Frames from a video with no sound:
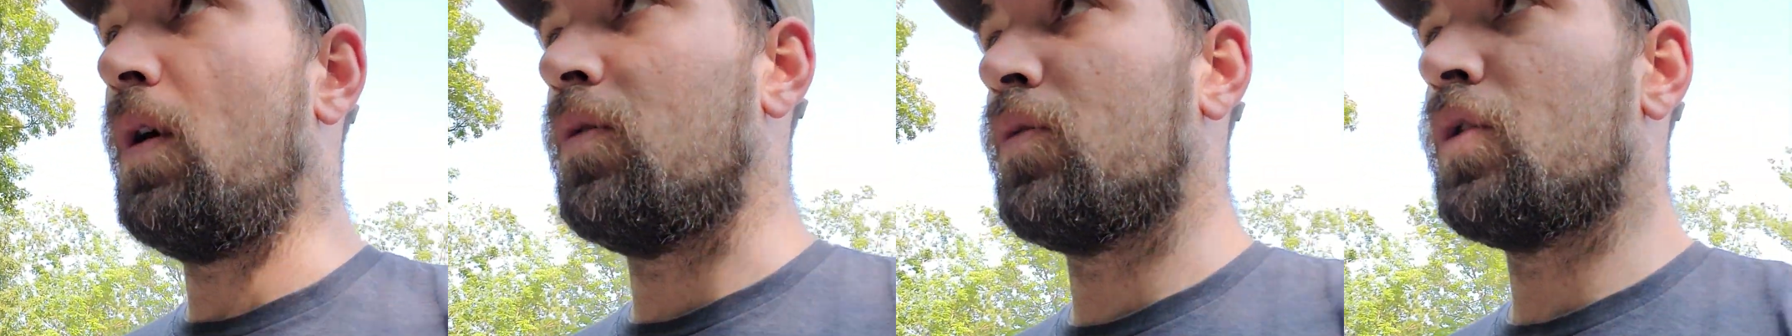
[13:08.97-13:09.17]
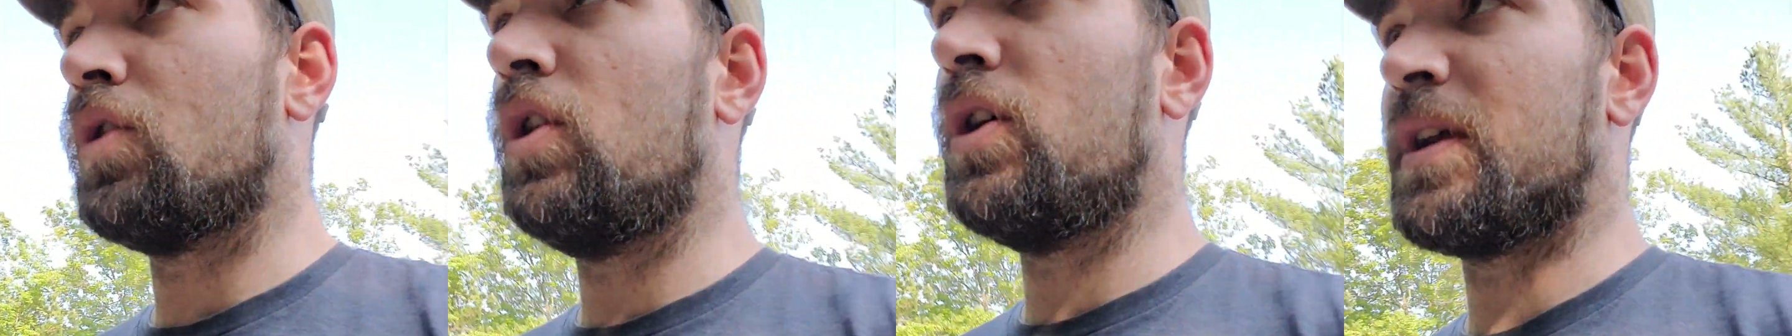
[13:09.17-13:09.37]

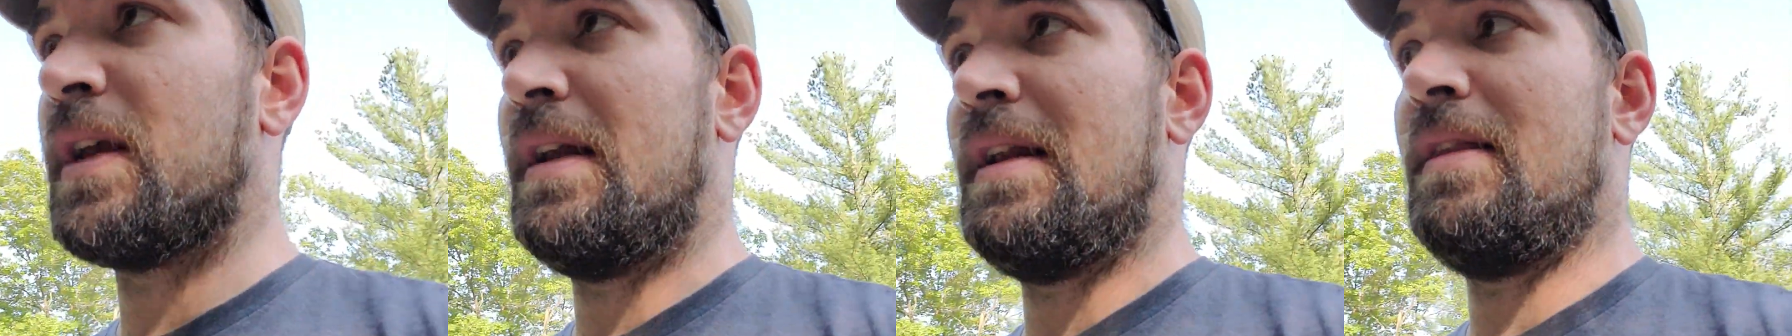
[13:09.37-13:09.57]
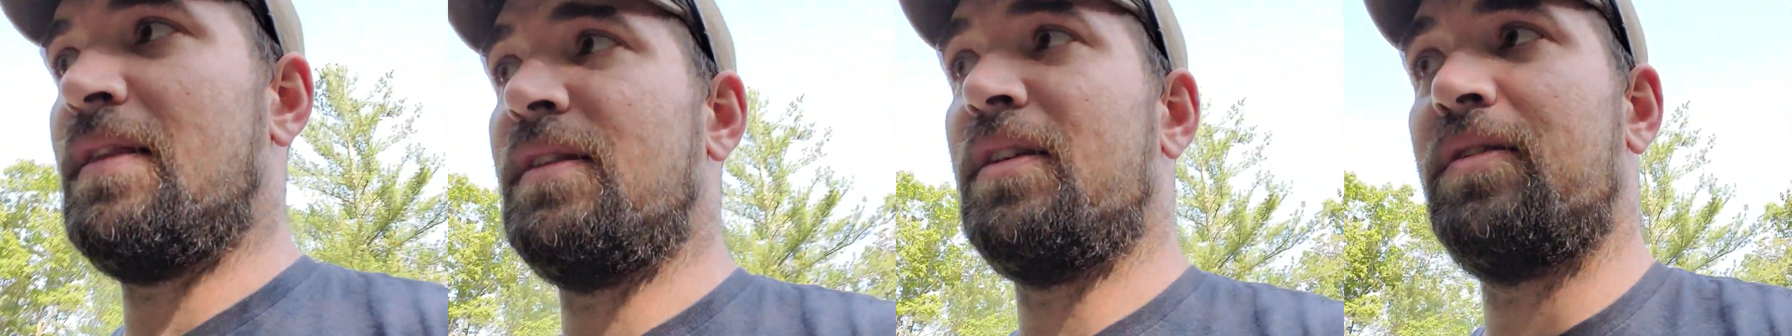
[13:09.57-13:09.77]
we're
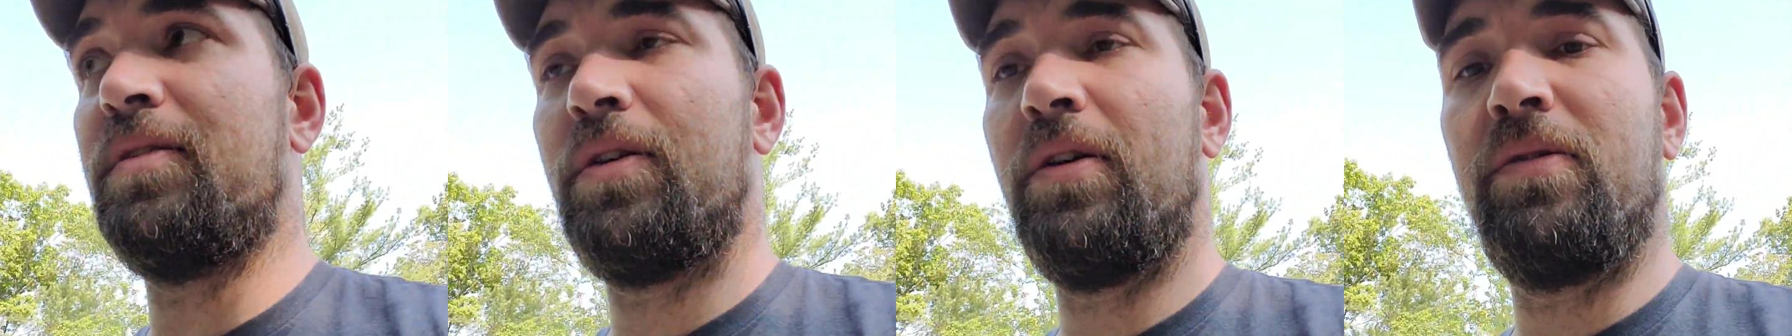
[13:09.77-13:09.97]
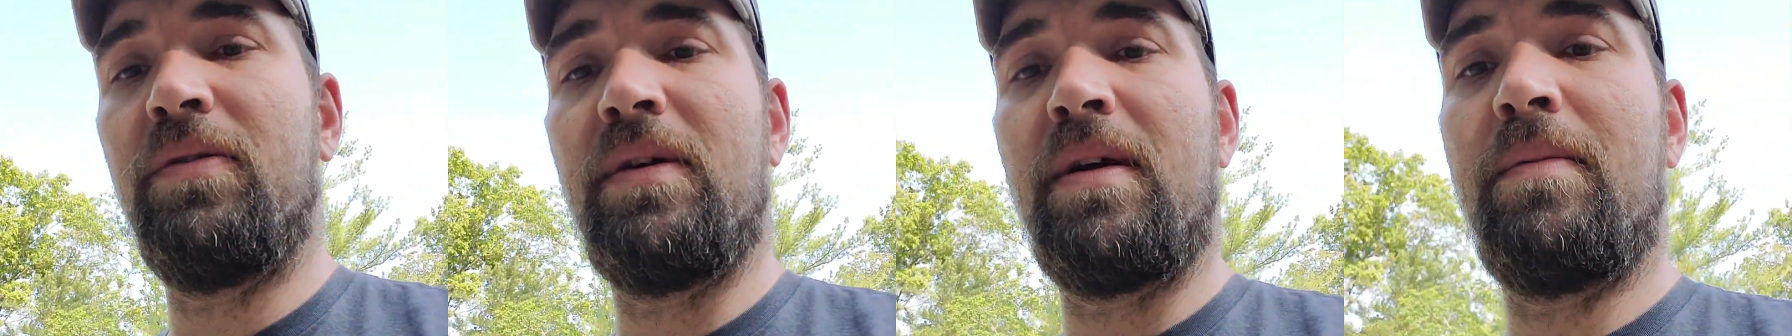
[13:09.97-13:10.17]
looking at the
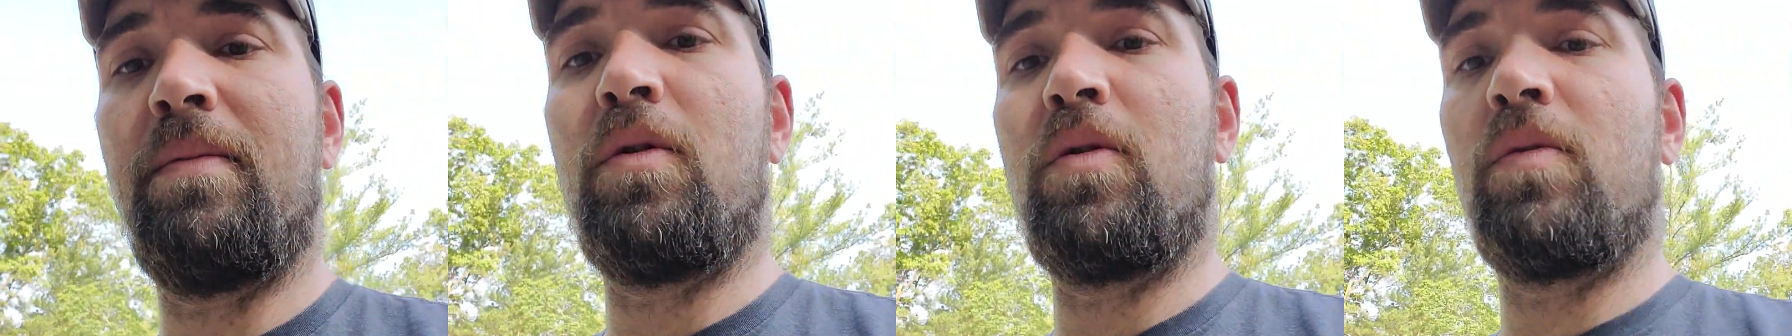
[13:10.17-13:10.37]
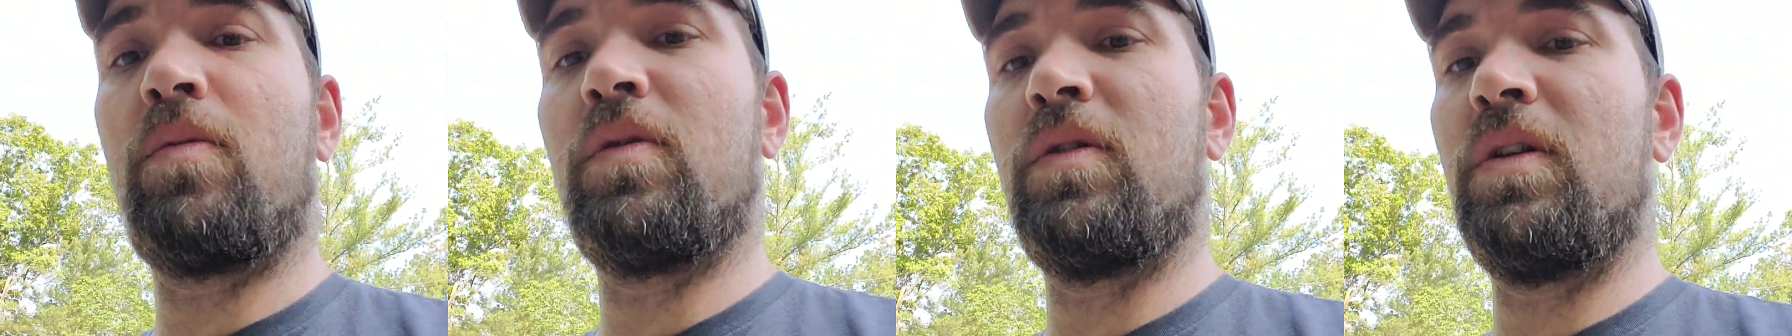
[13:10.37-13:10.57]
serial number,
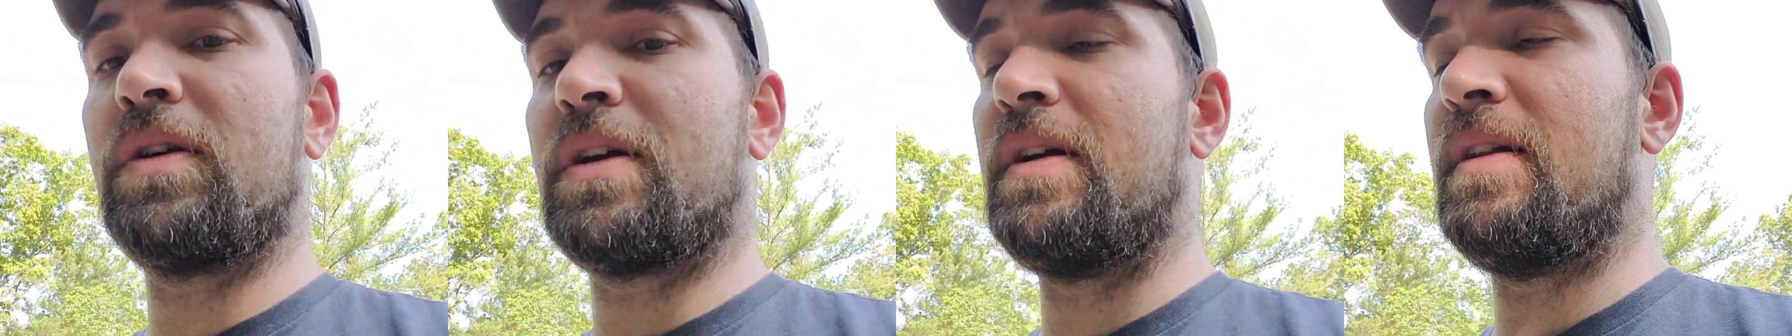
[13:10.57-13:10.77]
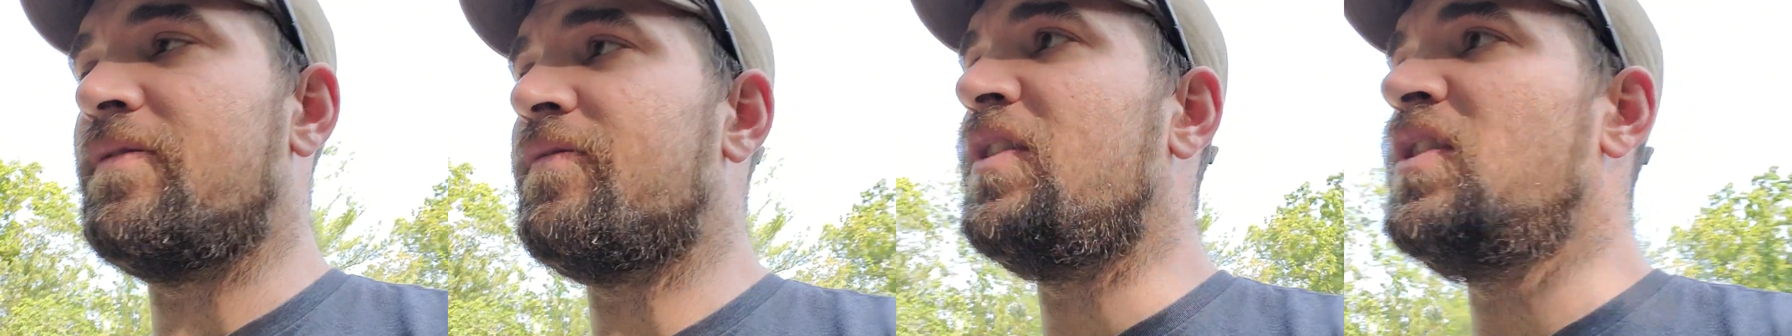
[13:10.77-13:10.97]
or we're
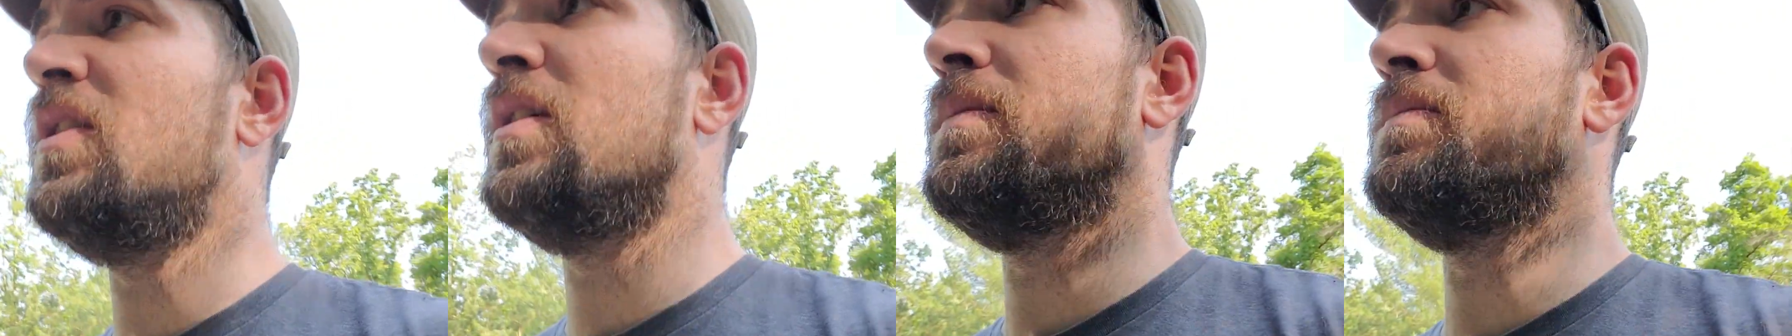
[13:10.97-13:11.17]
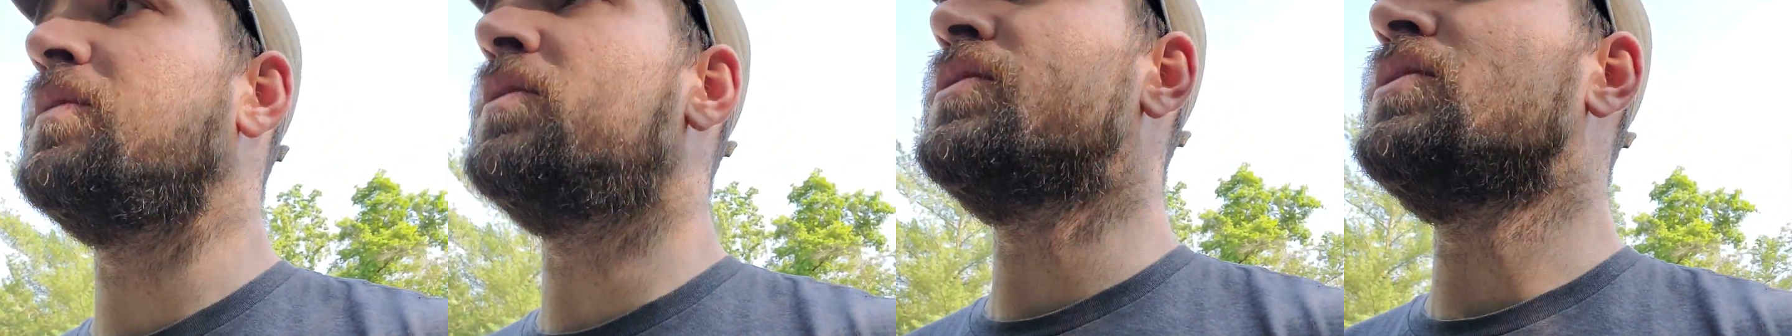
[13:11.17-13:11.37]
looking at the VIN
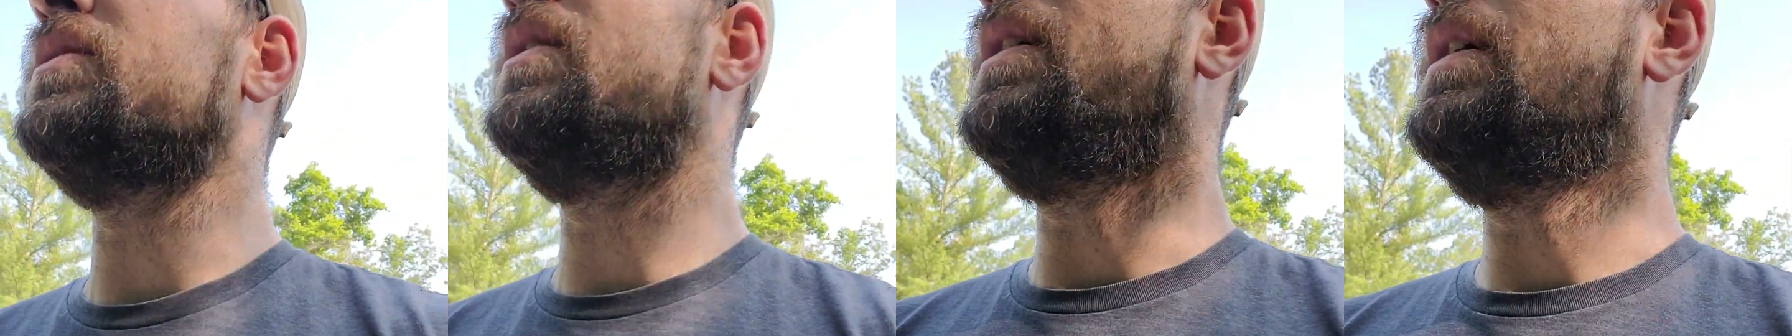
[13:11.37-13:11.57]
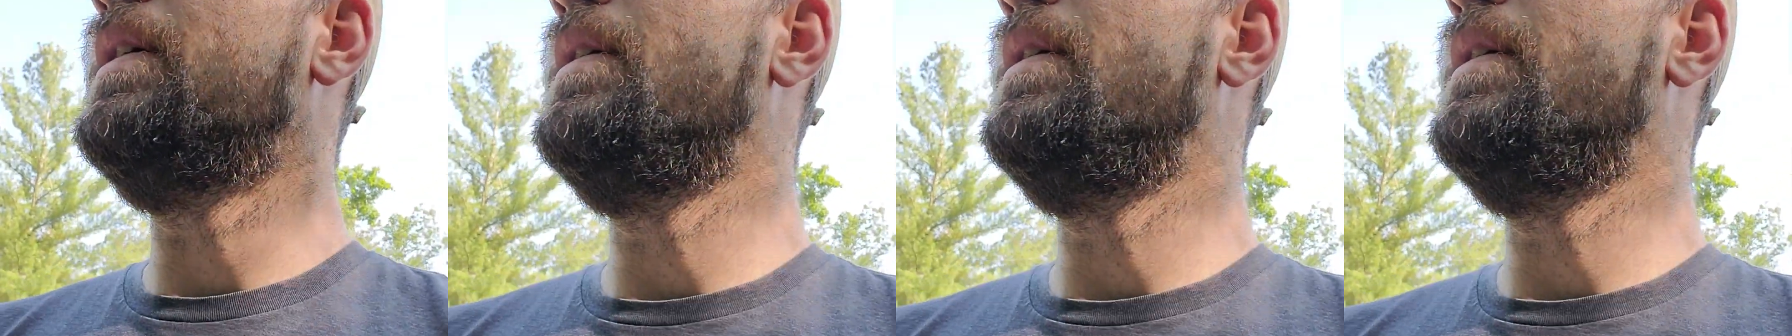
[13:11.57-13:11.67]
numbers.